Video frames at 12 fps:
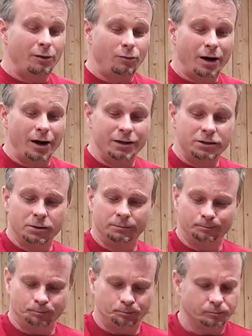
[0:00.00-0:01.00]
wines,
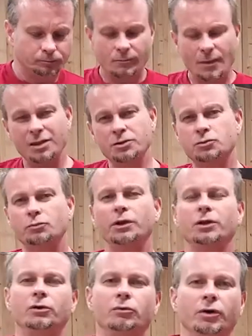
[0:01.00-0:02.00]
it's a
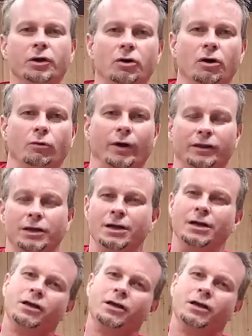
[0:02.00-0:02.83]
really good one to cook with.